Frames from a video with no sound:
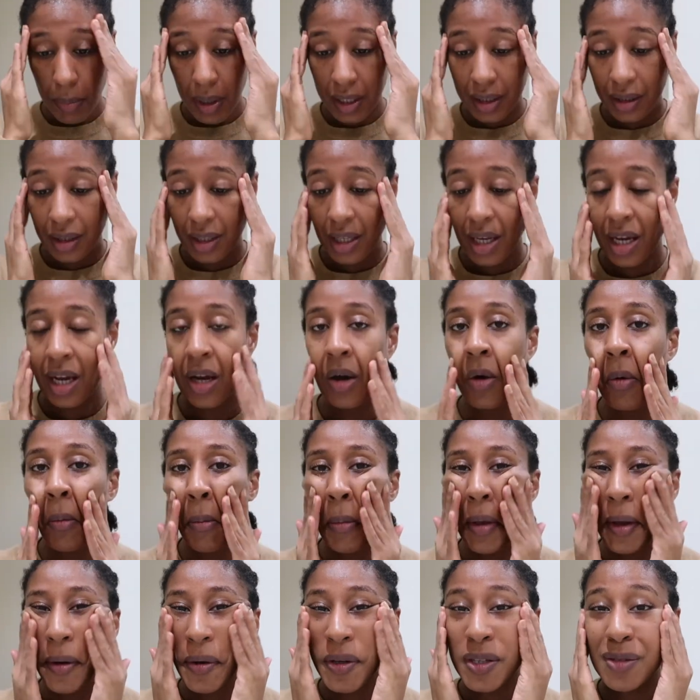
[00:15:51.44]
But now,
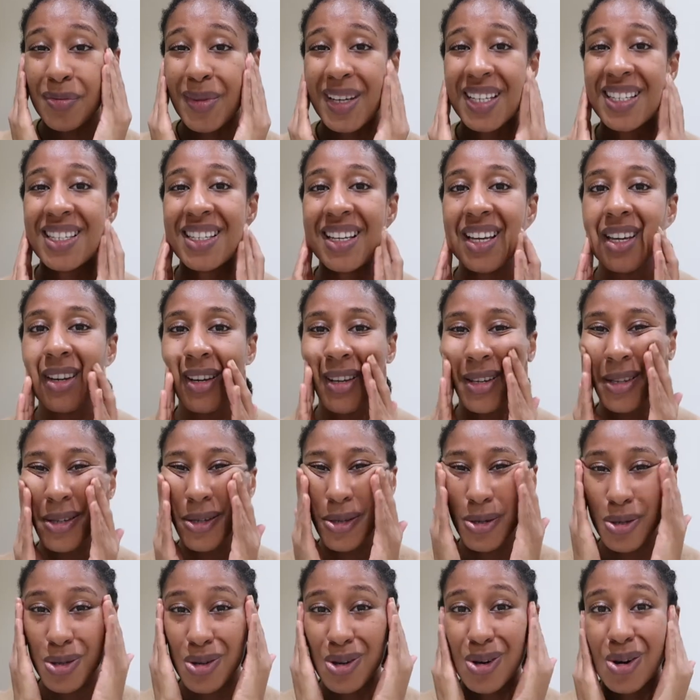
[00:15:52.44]
because my skin
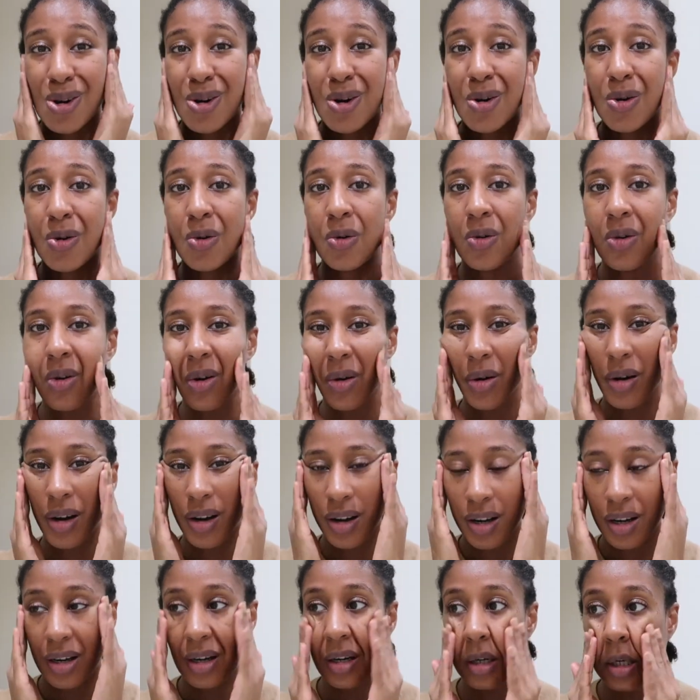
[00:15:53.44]
is so
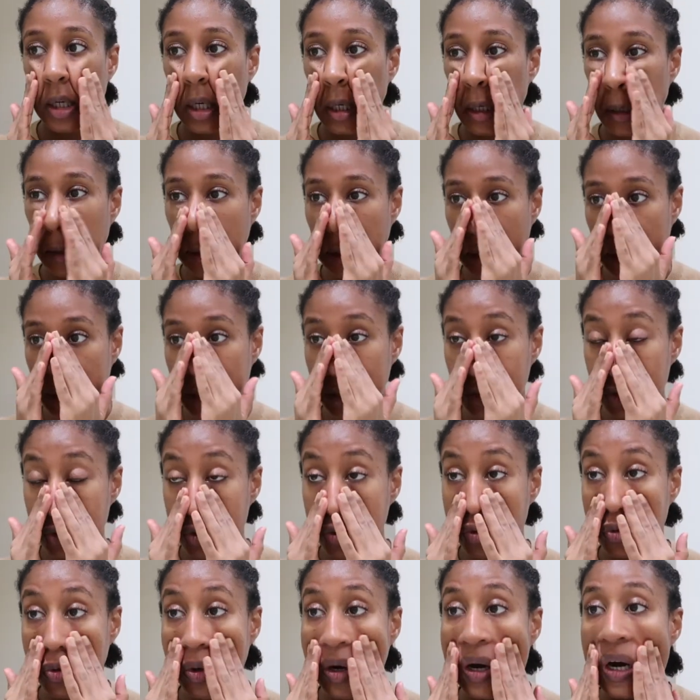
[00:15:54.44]
like
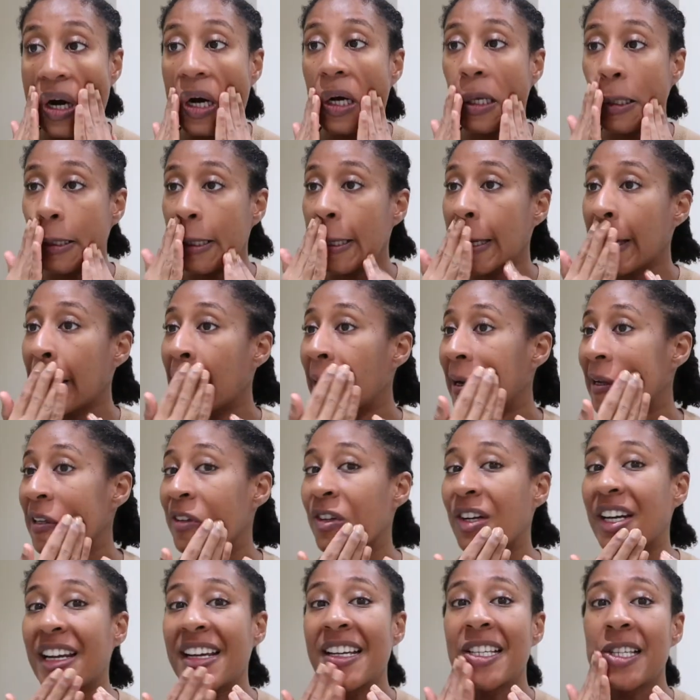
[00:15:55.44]
dry,
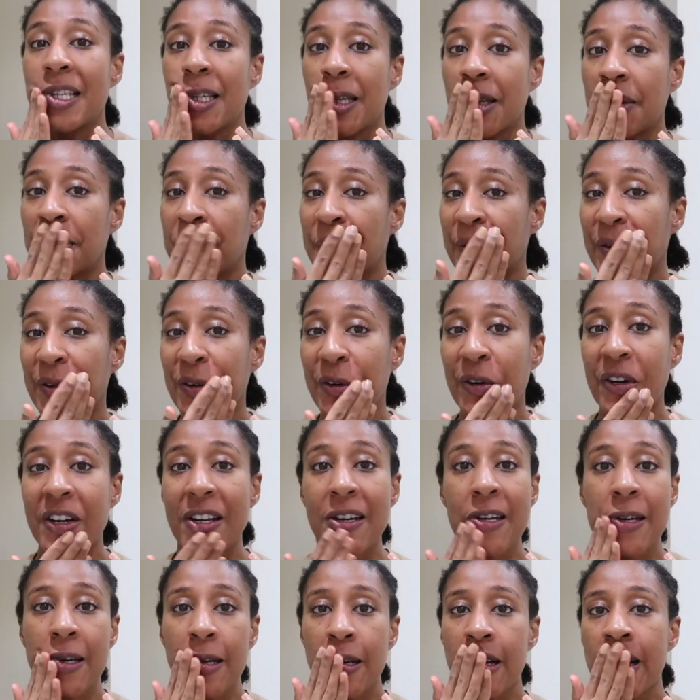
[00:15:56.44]
dehydrated and
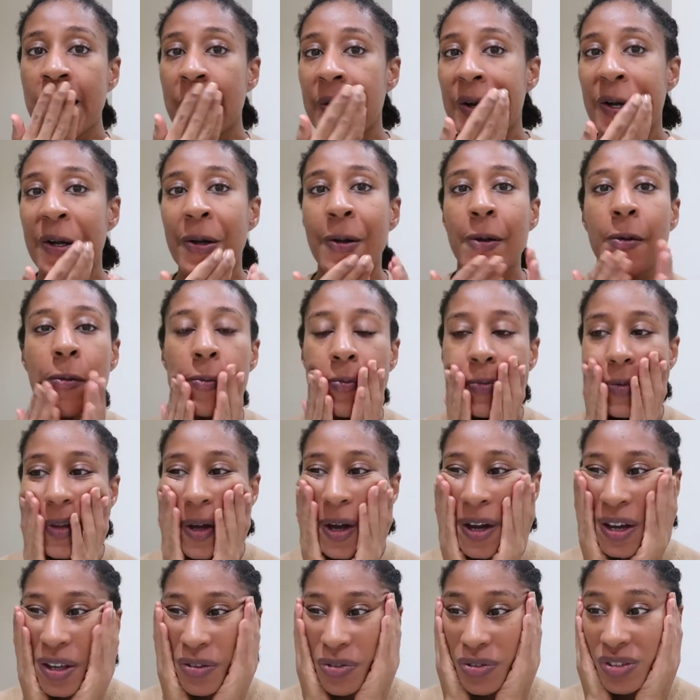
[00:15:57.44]
broken,
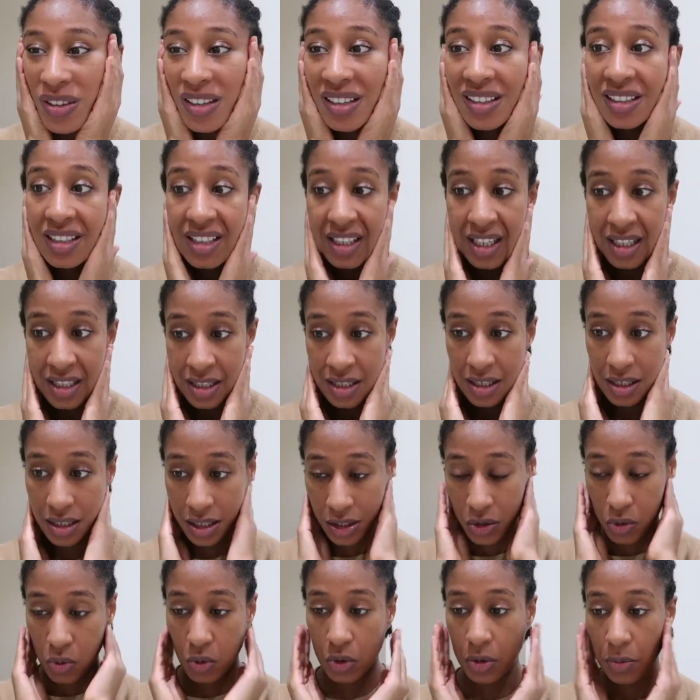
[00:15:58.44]
I feel that
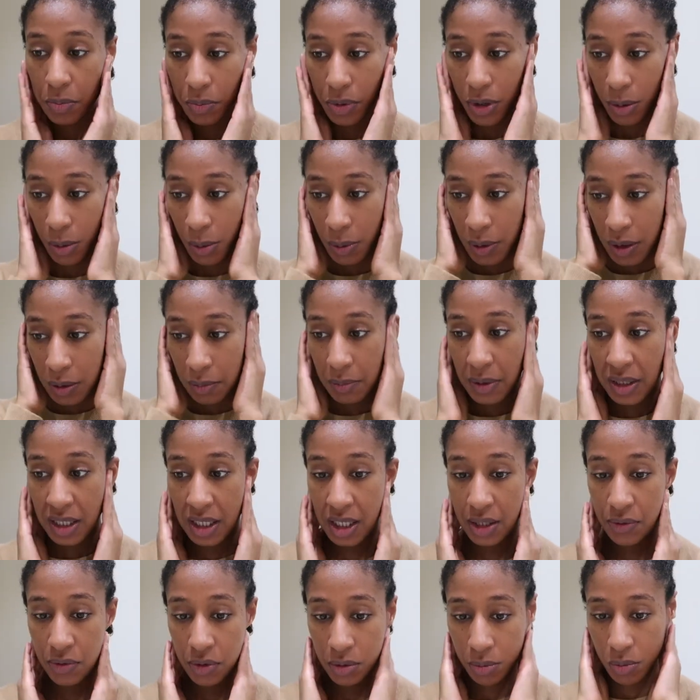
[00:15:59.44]
it would probably be
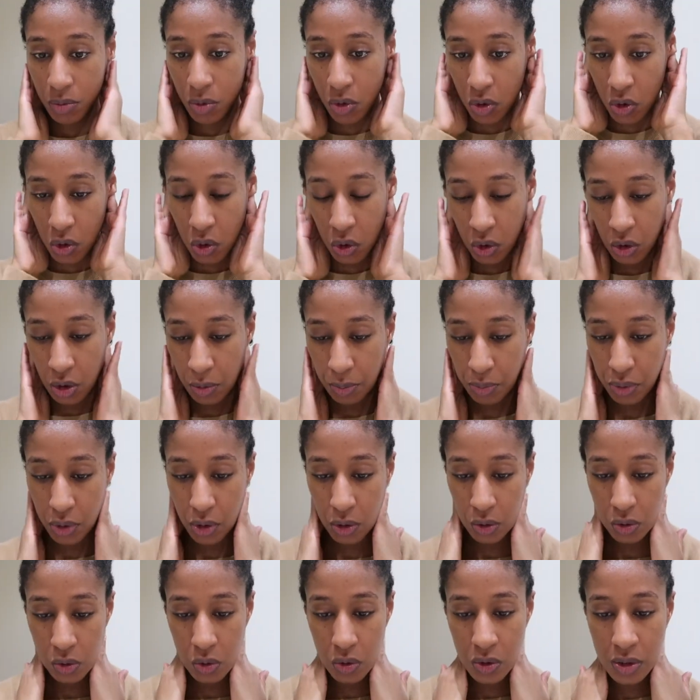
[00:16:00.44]
even more
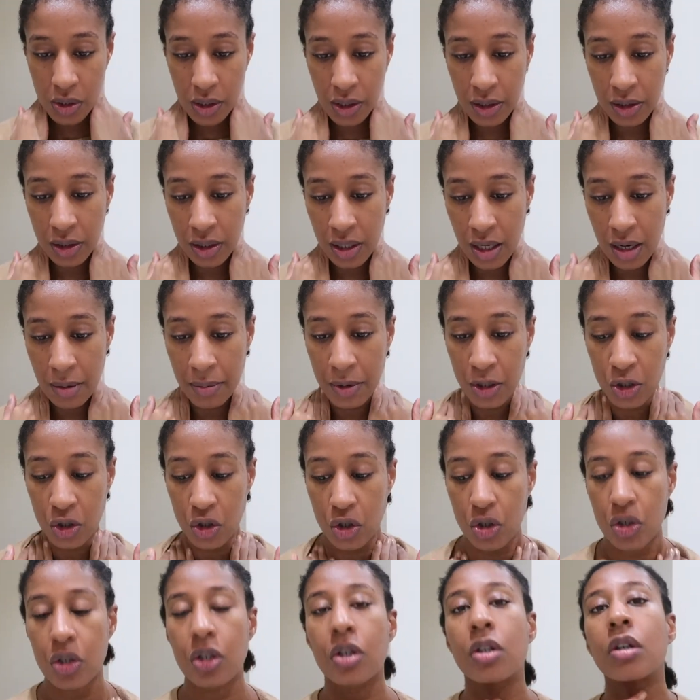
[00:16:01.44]
prone to sun
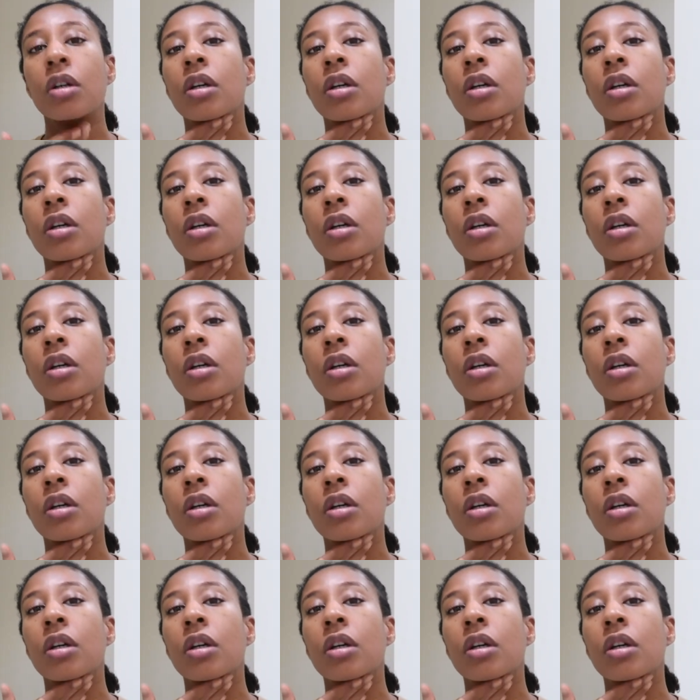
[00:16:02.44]
damage.